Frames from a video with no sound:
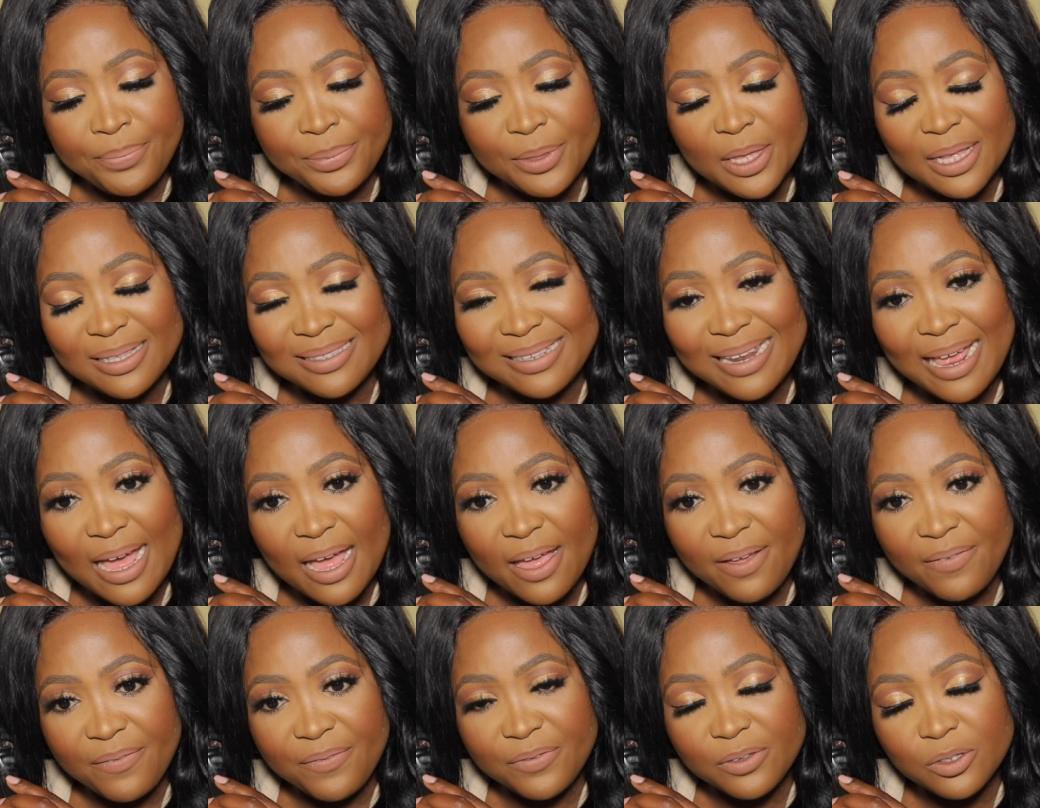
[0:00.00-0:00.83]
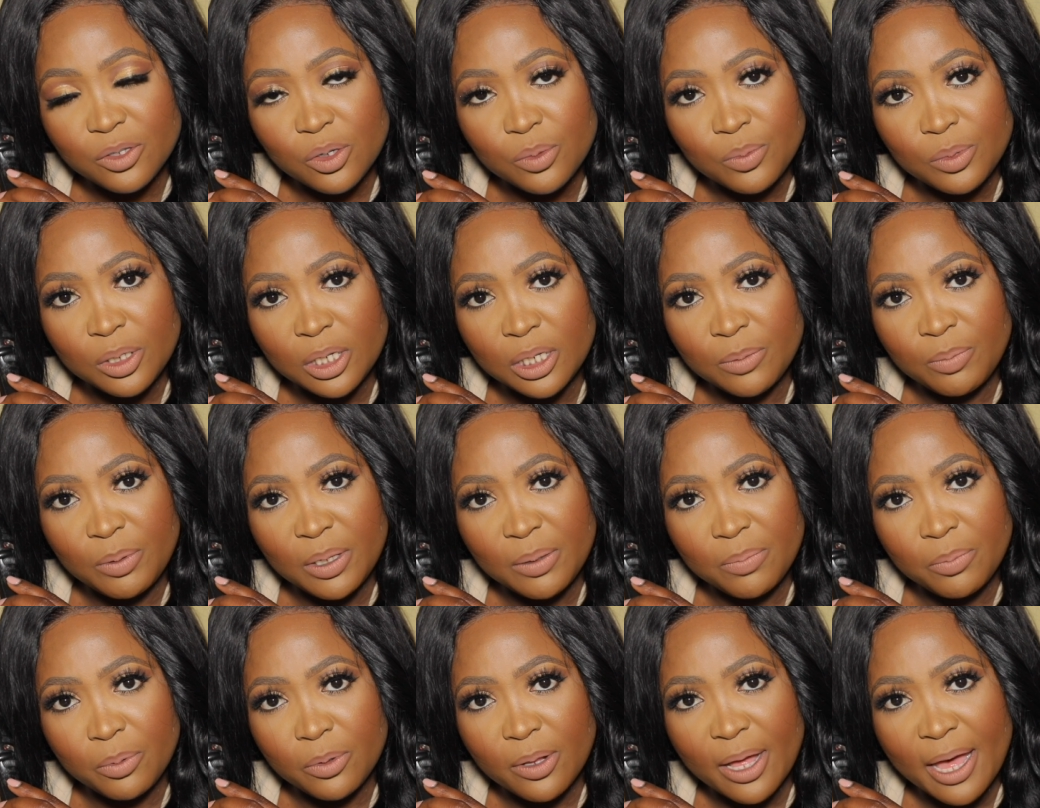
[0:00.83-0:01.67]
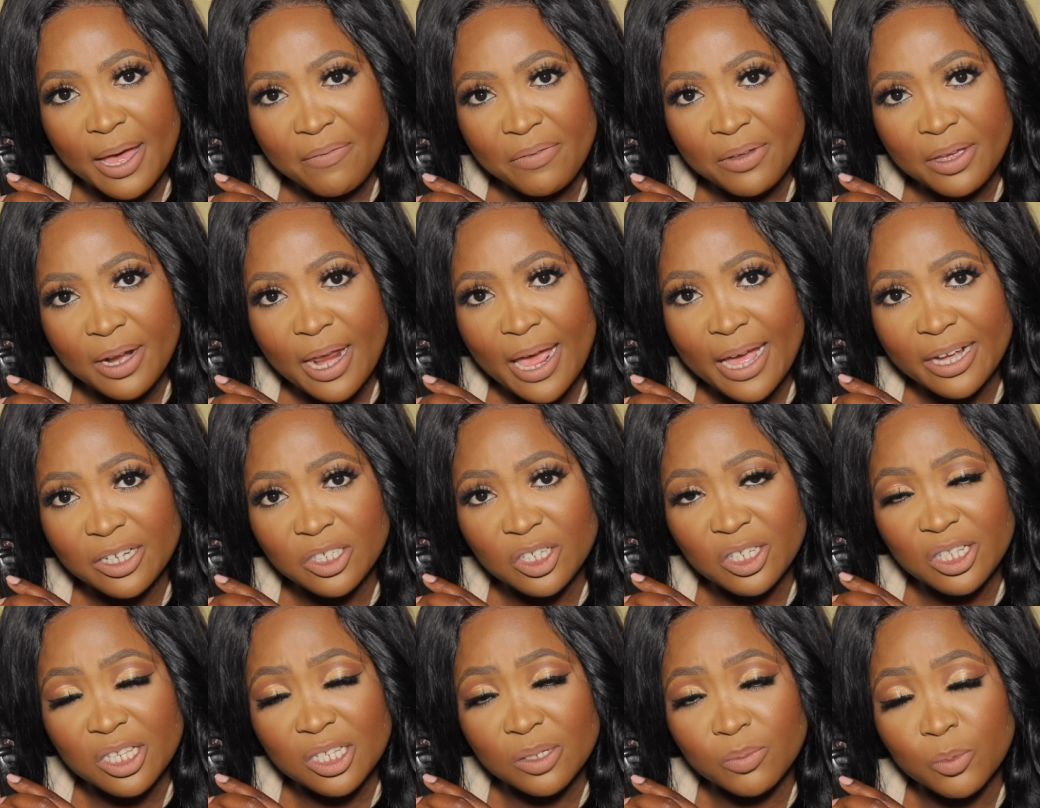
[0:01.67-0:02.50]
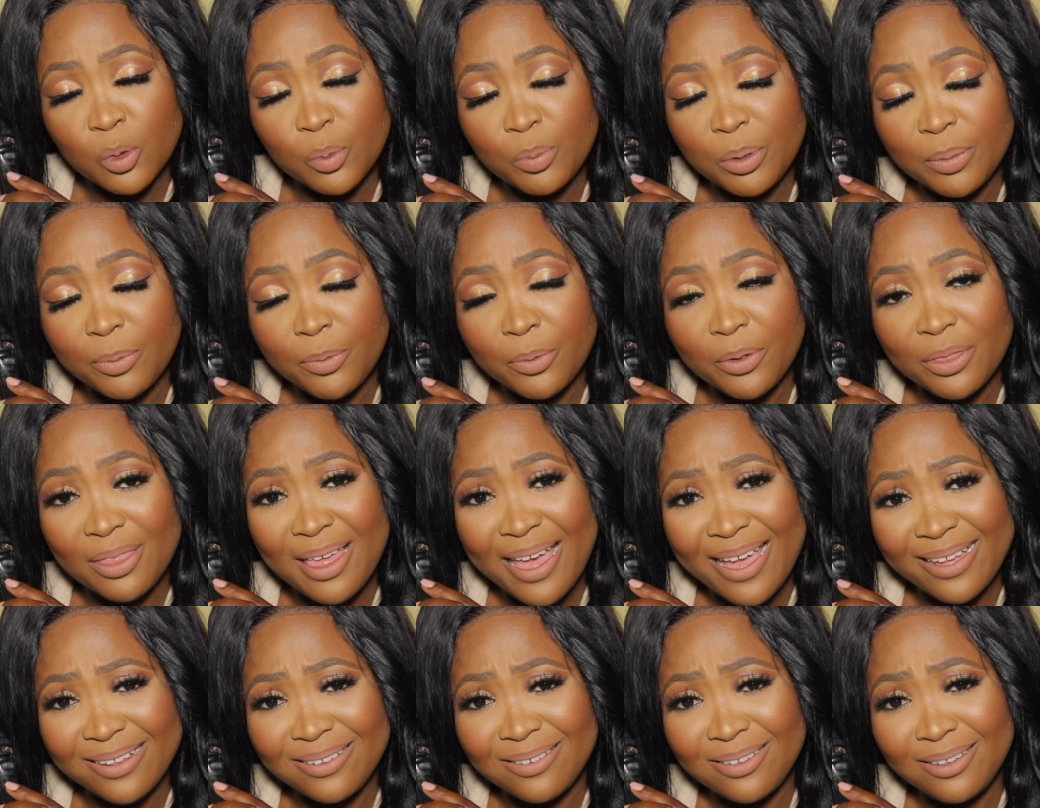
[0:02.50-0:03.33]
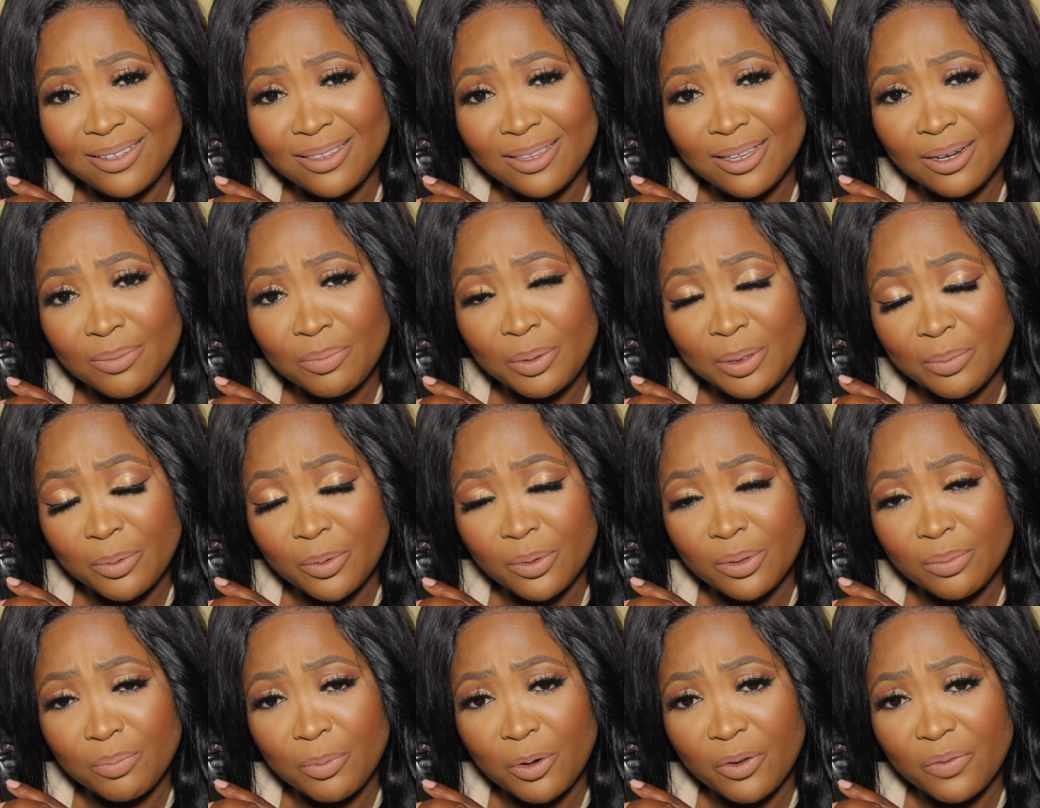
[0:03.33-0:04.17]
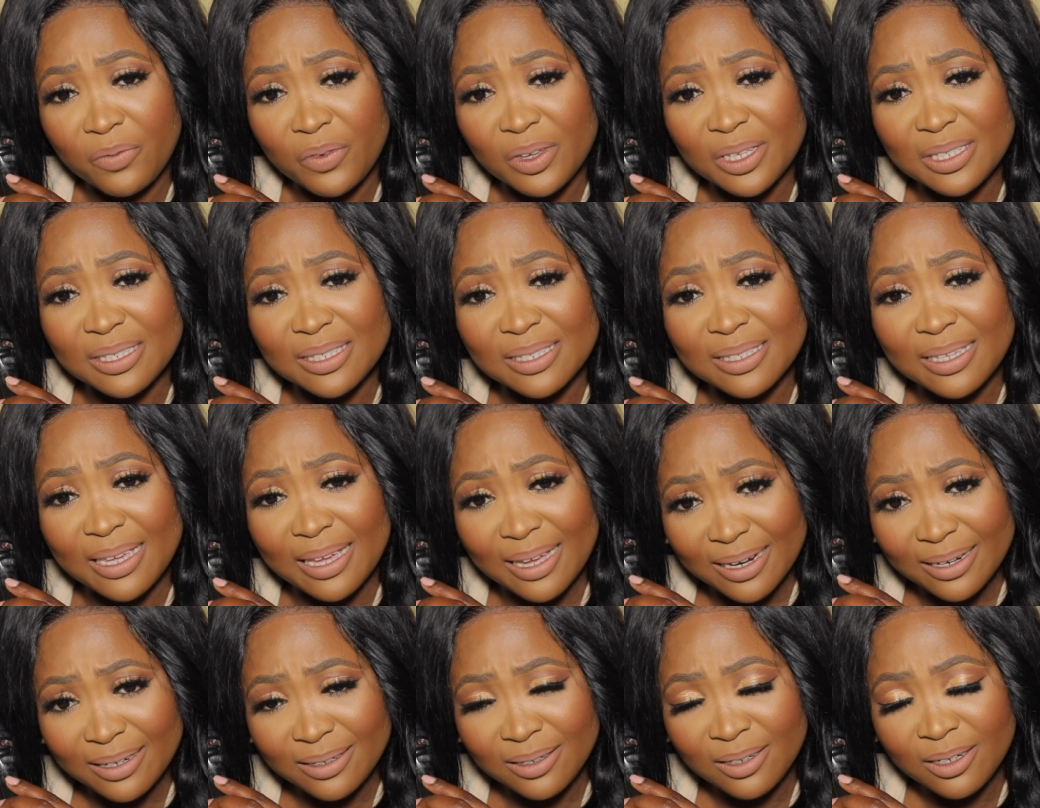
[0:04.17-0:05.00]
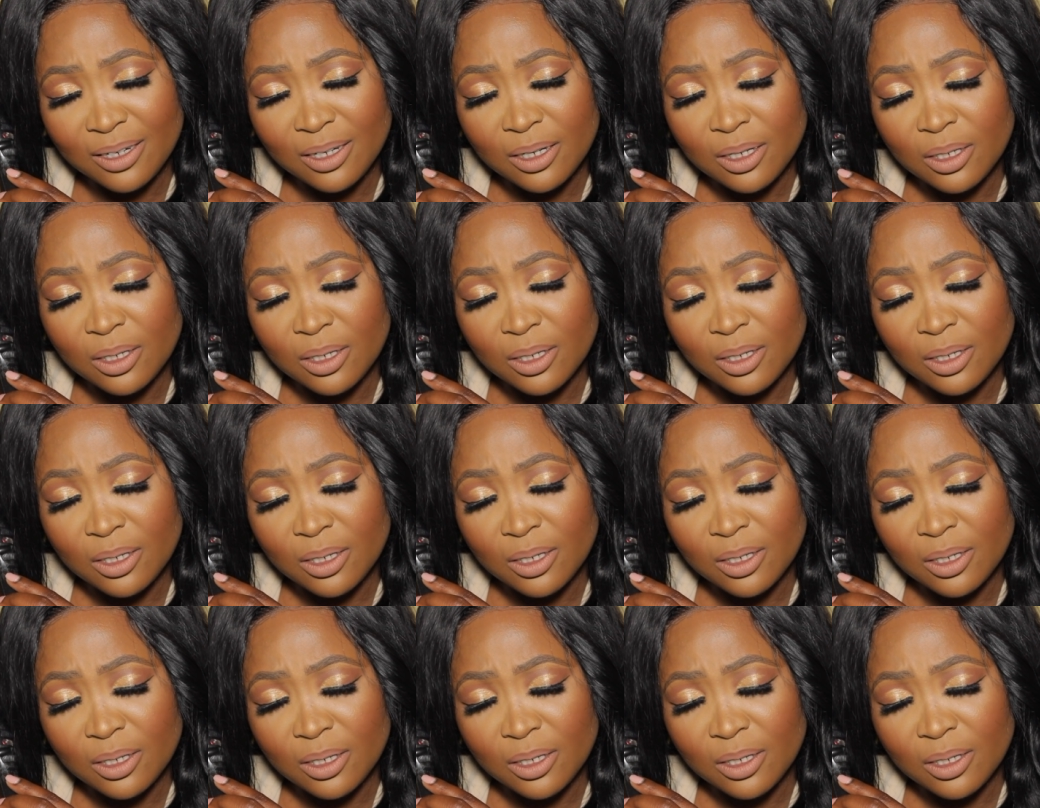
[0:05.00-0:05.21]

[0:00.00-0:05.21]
it's life. So many people have it. Actually, there's more people with acne than people with perfect skin.